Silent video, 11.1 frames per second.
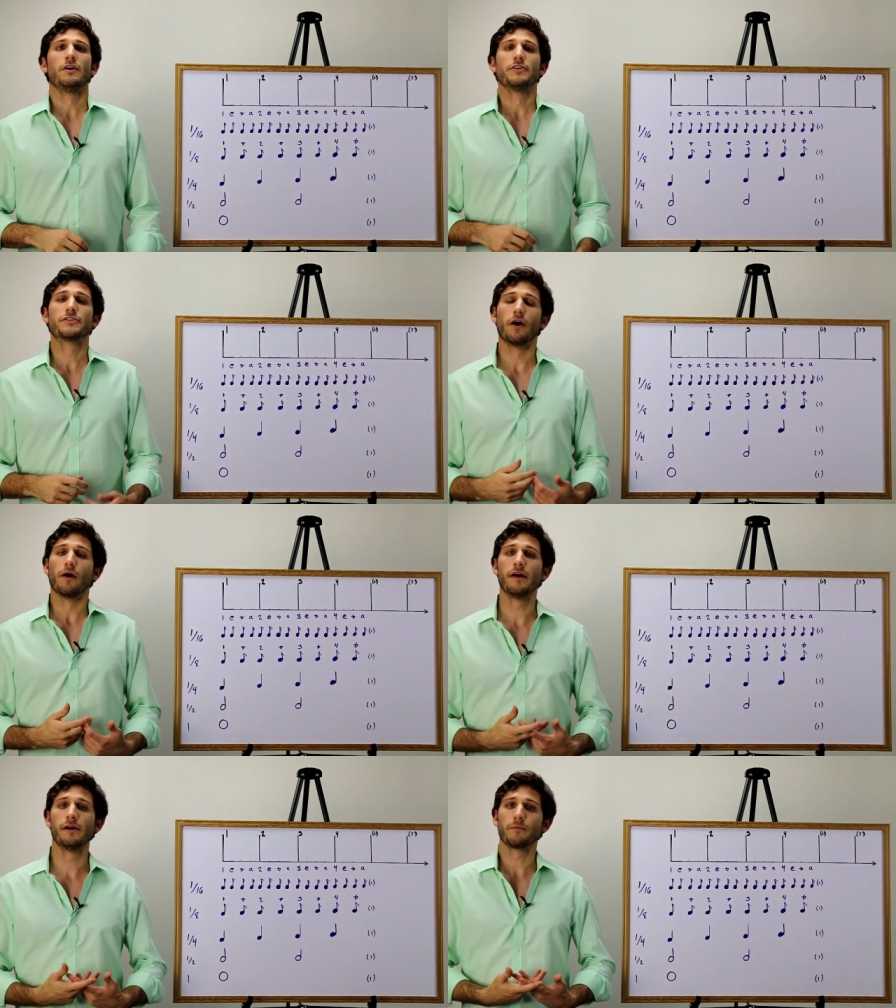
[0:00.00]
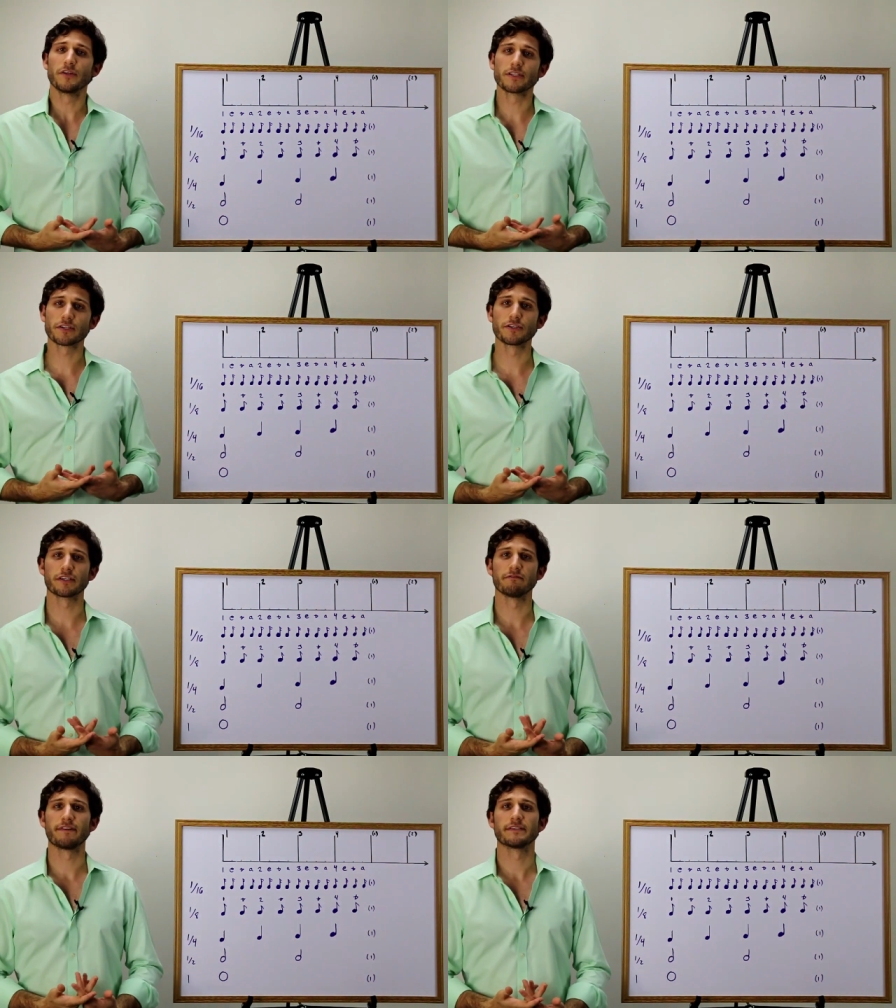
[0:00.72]
So,
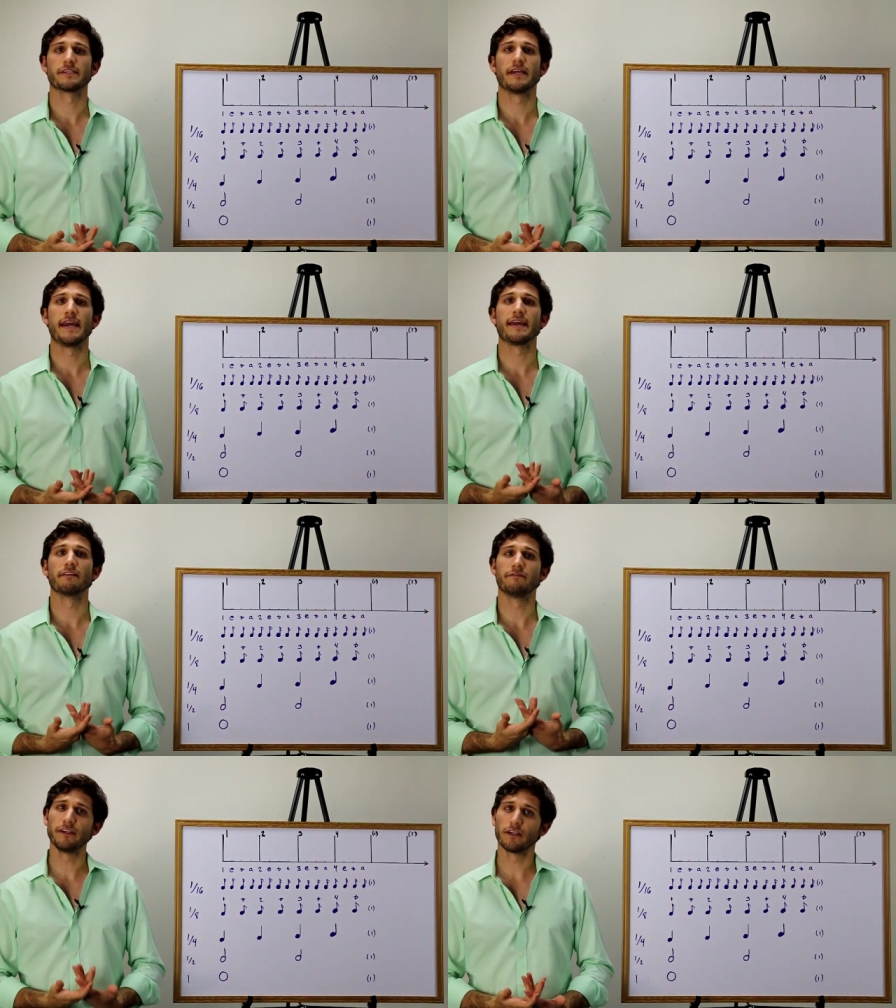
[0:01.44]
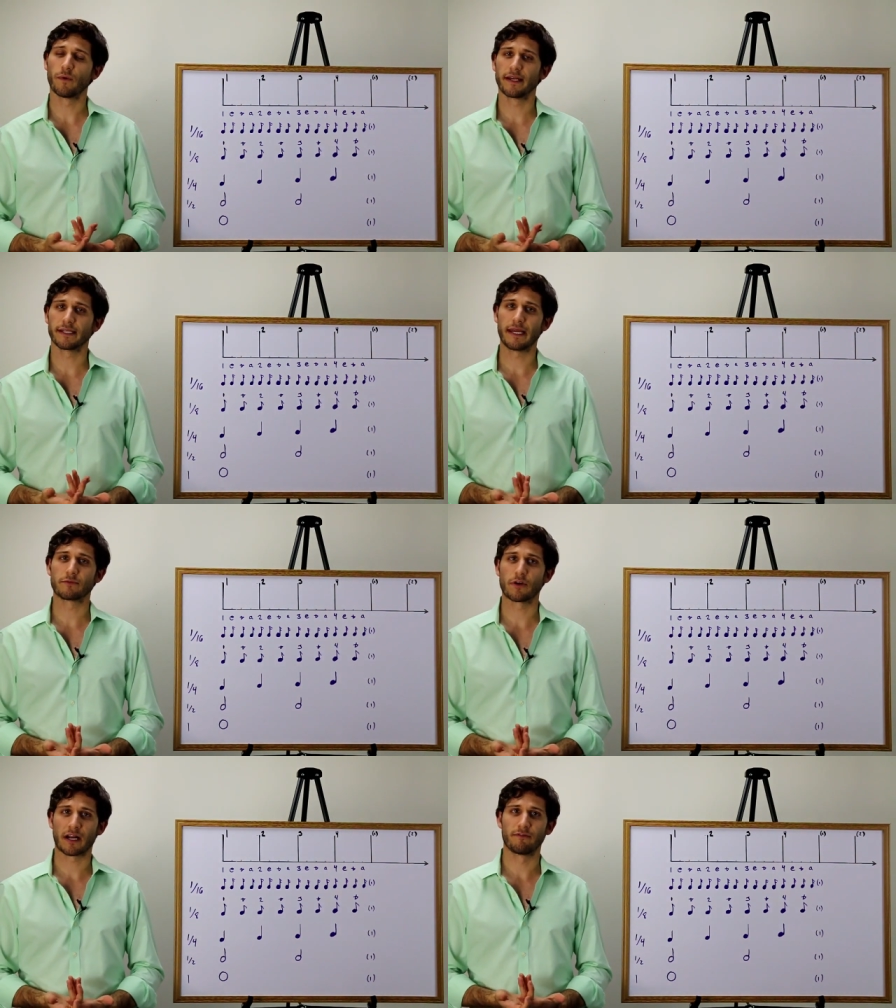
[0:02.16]
musicians invented a convenient way to
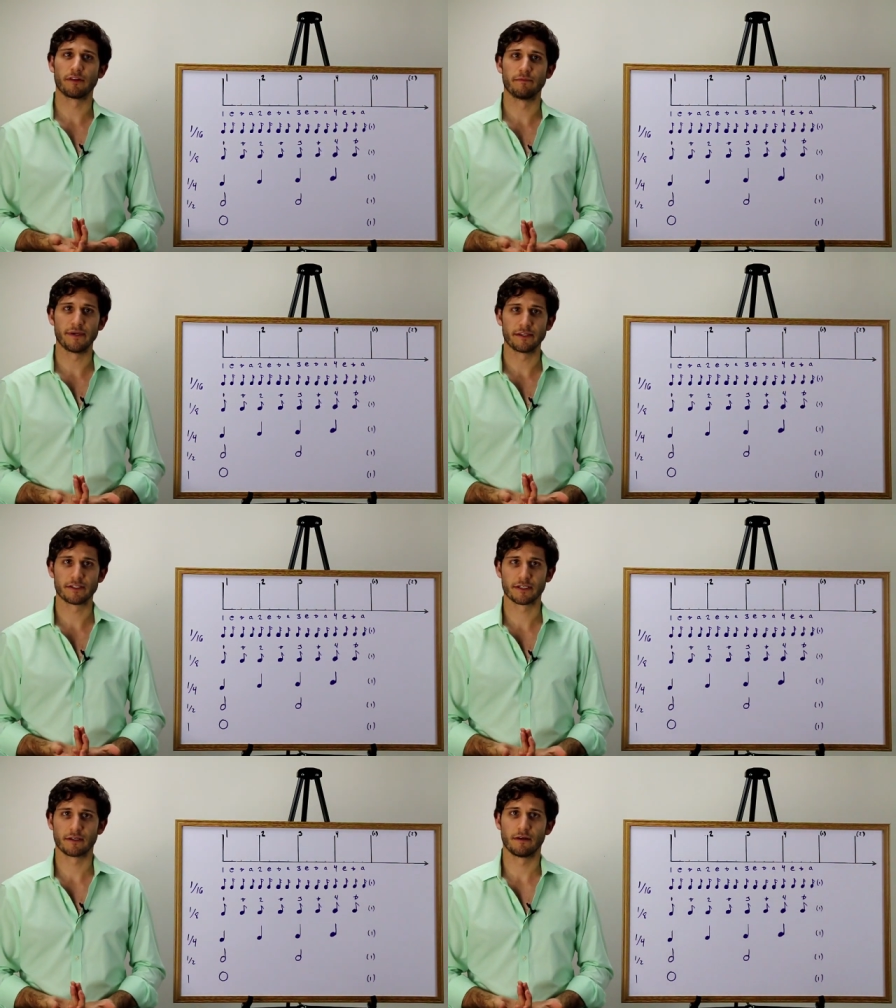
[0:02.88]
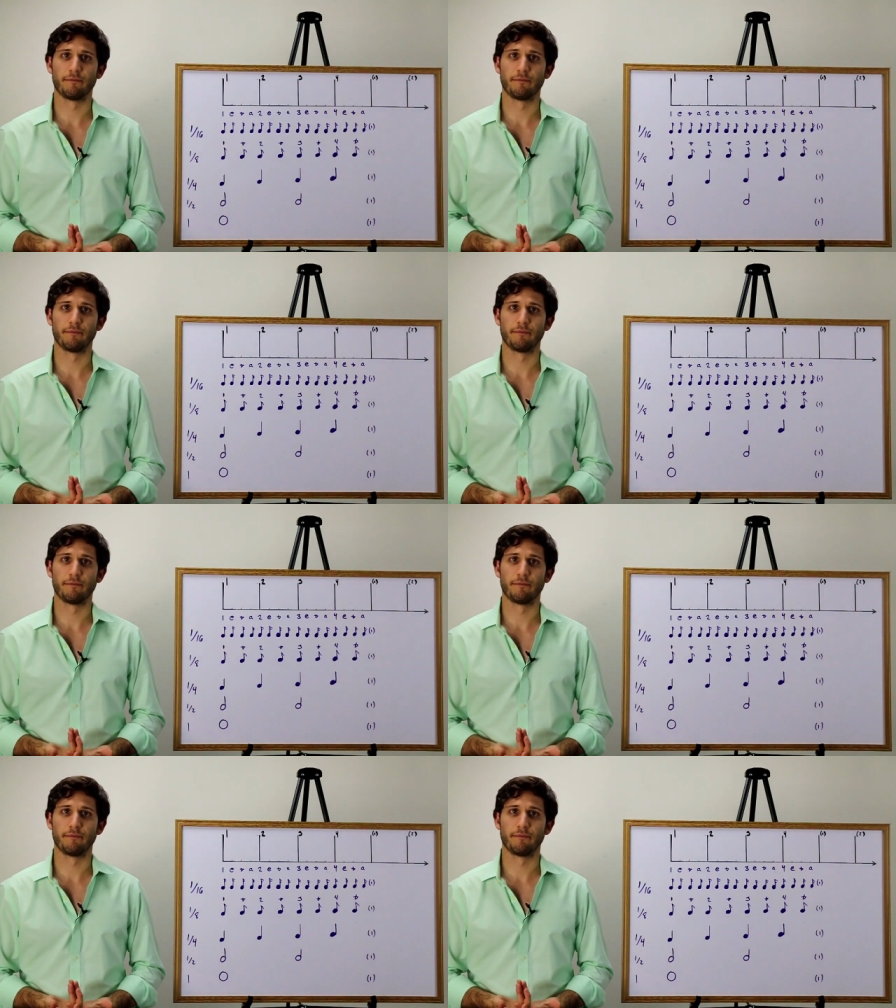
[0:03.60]
keep track of all the beats